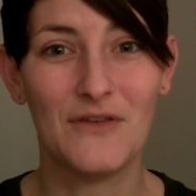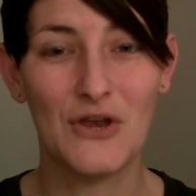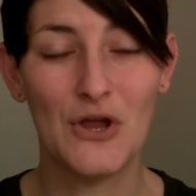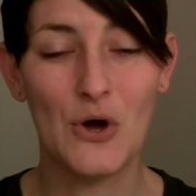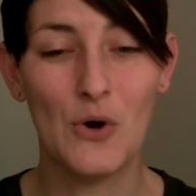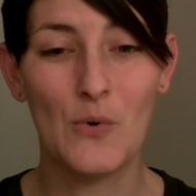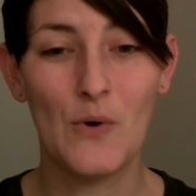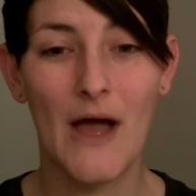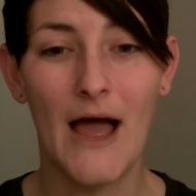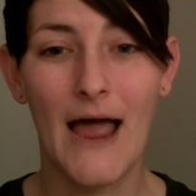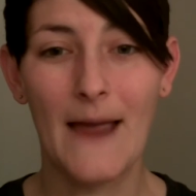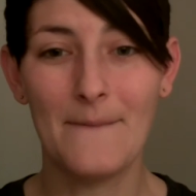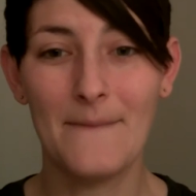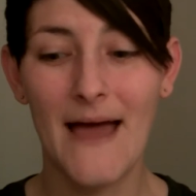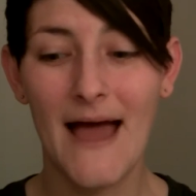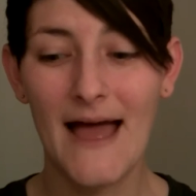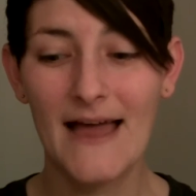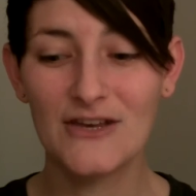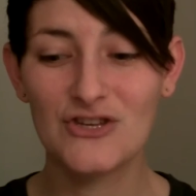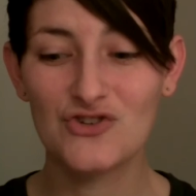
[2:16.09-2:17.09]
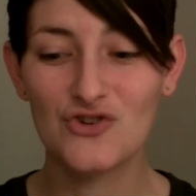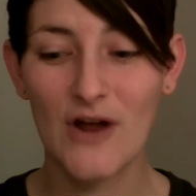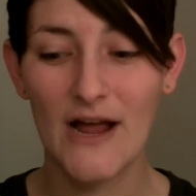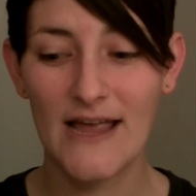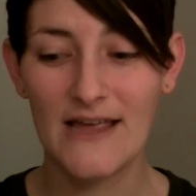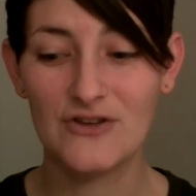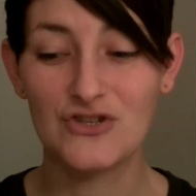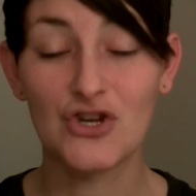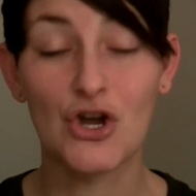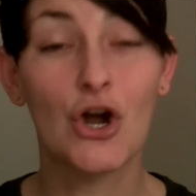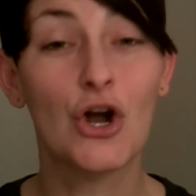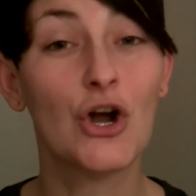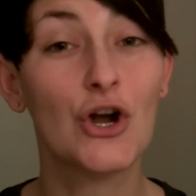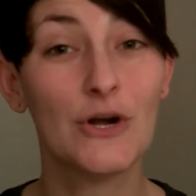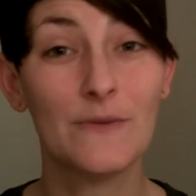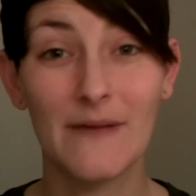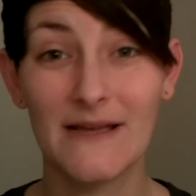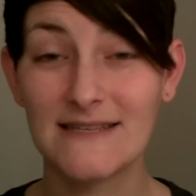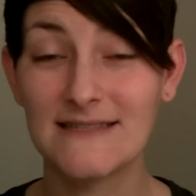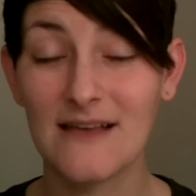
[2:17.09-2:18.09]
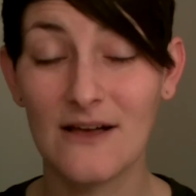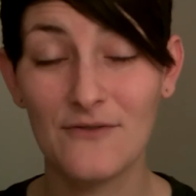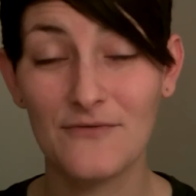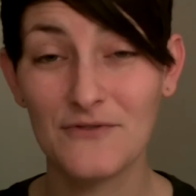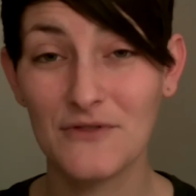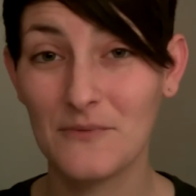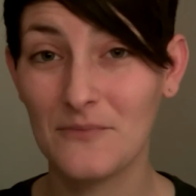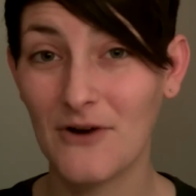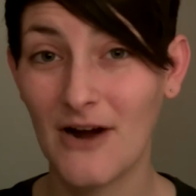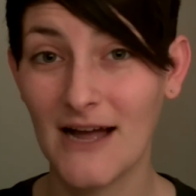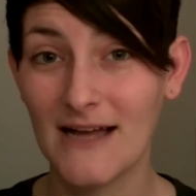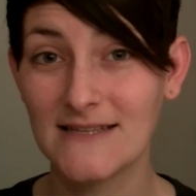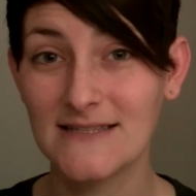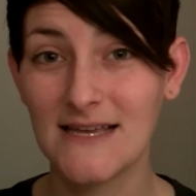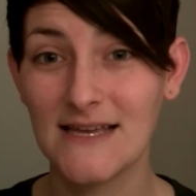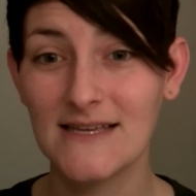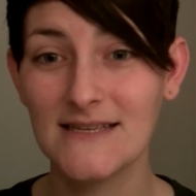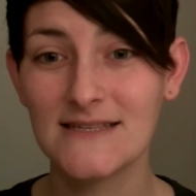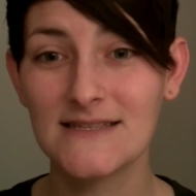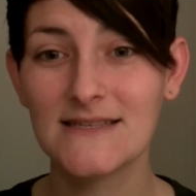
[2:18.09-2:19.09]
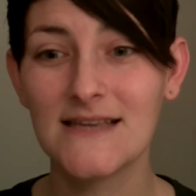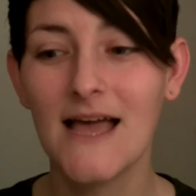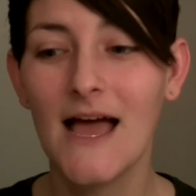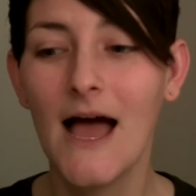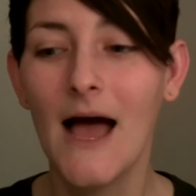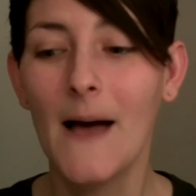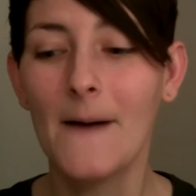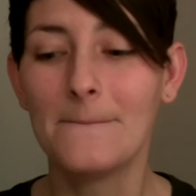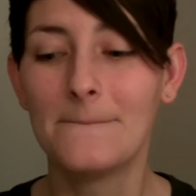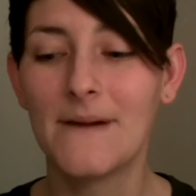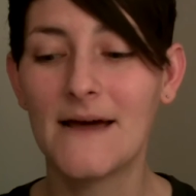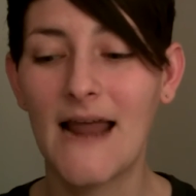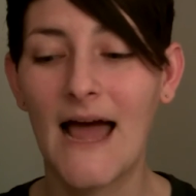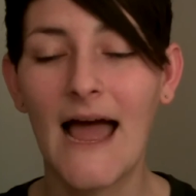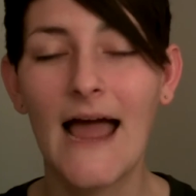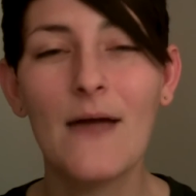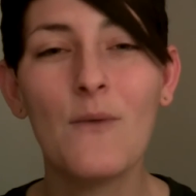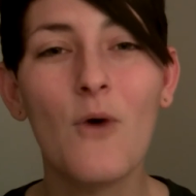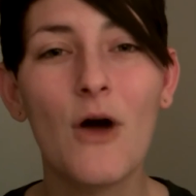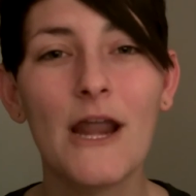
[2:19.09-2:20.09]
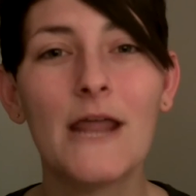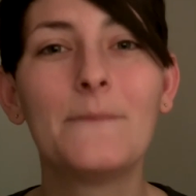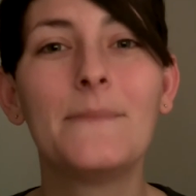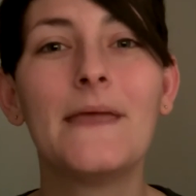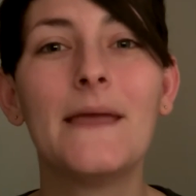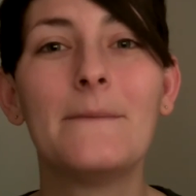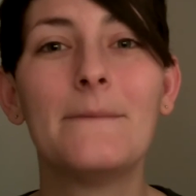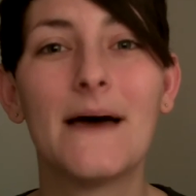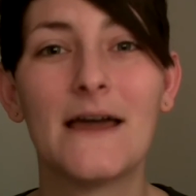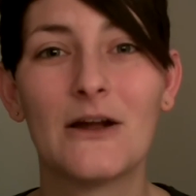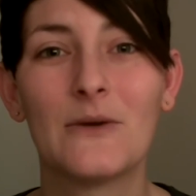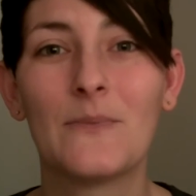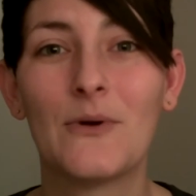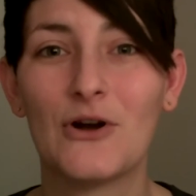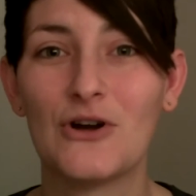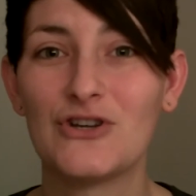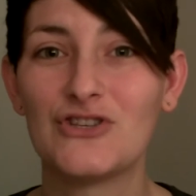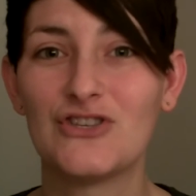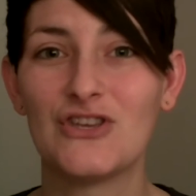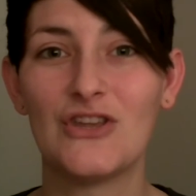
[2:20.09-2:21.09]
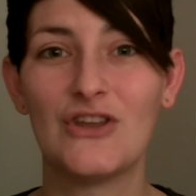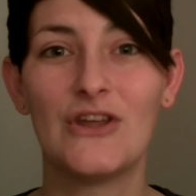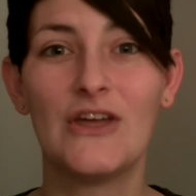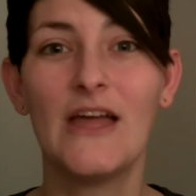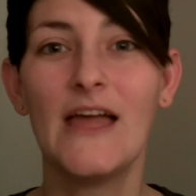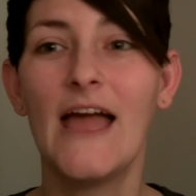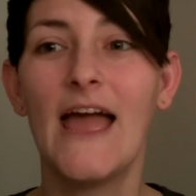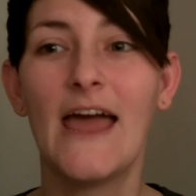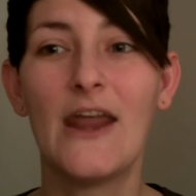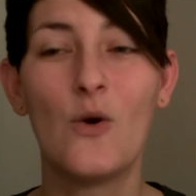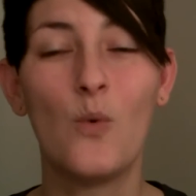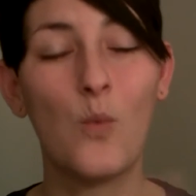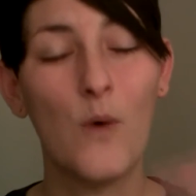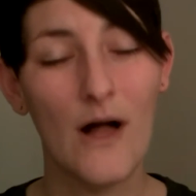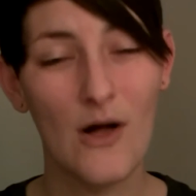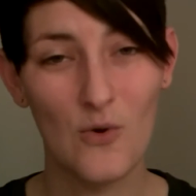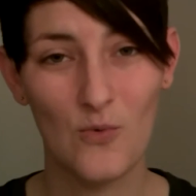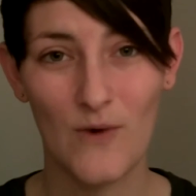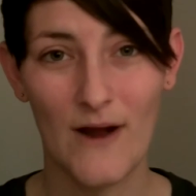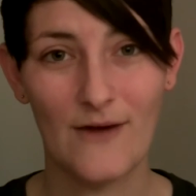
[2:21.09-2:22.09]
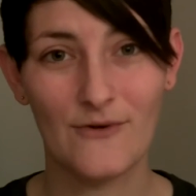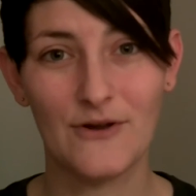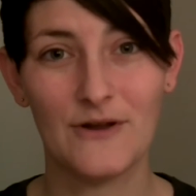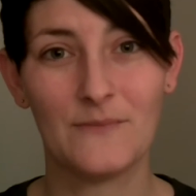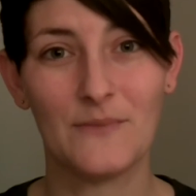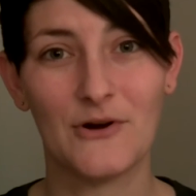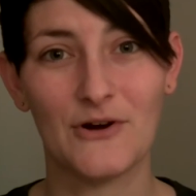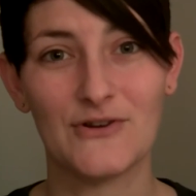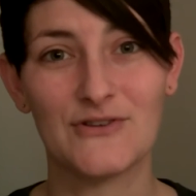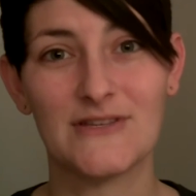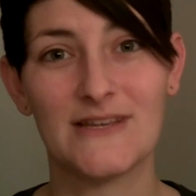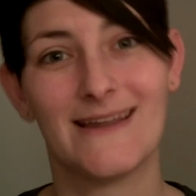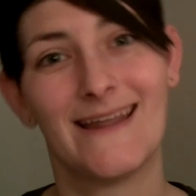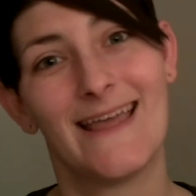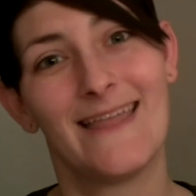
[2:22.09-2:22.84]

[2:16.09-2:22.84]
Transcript: You know, I'm not trying to hurt myself in the process, but I want to be a better person and a well rounded person.